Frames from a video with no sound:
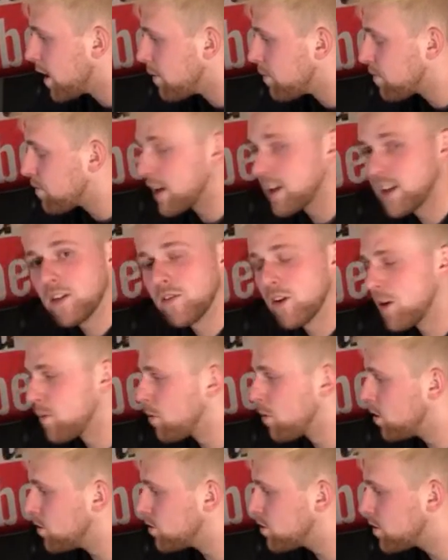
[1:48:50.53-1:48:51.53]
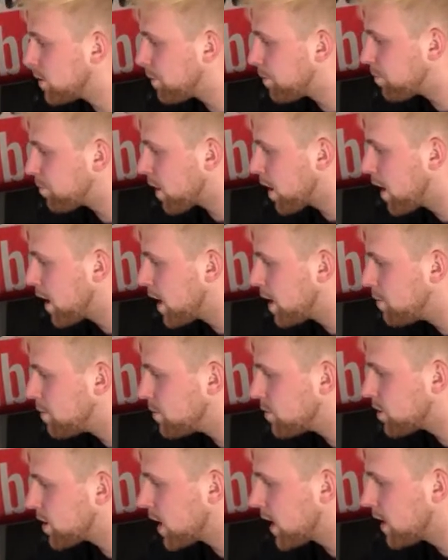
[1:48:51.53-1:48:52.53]
Thank you very much.
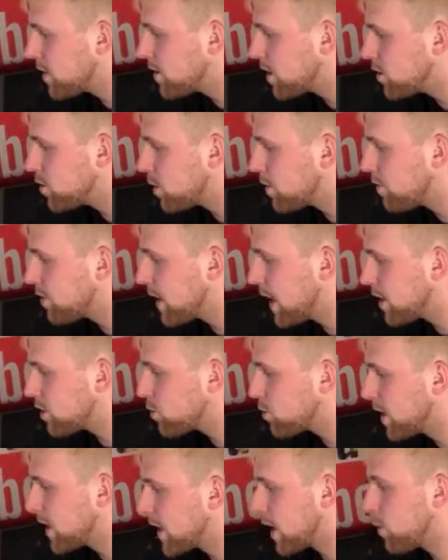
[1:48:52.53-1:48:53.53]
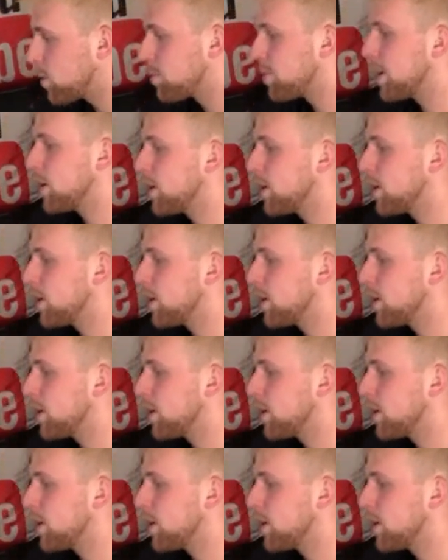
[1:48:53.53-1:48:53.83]
Shall I schedule for next week? Elwood Mini